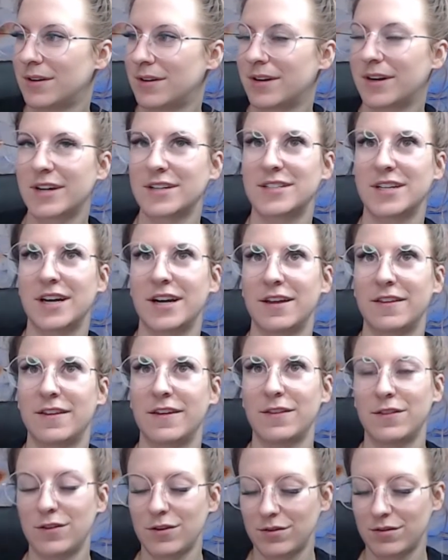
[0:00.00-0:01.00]
Like I said, I
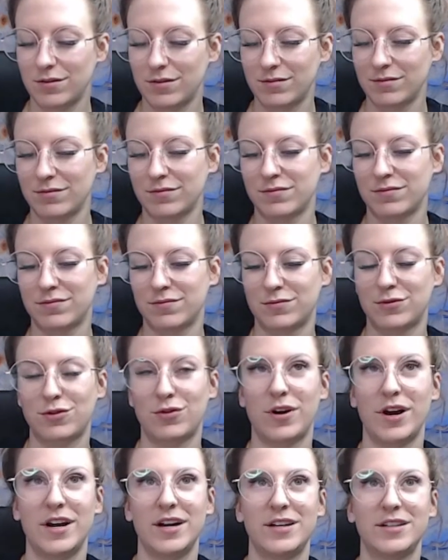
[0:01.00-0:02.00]
think the
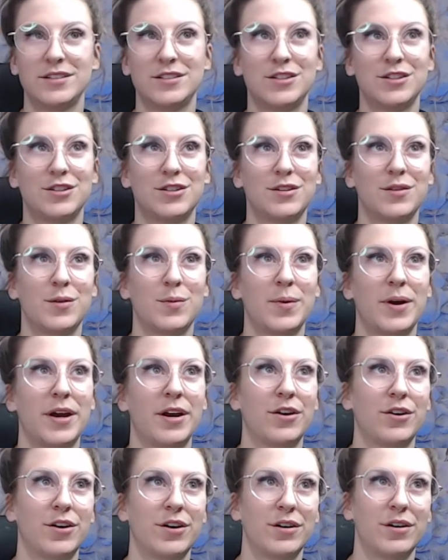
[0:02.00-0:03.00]
crazier the
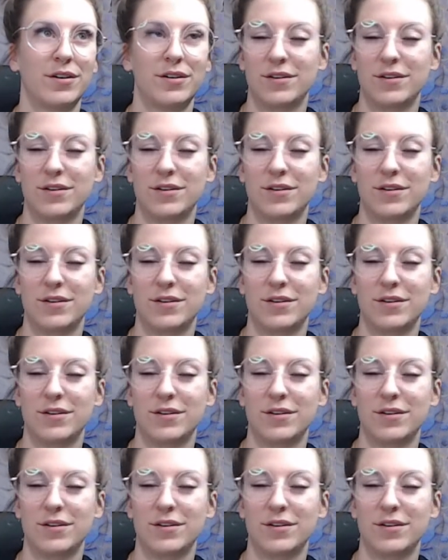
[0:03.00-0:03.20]
better.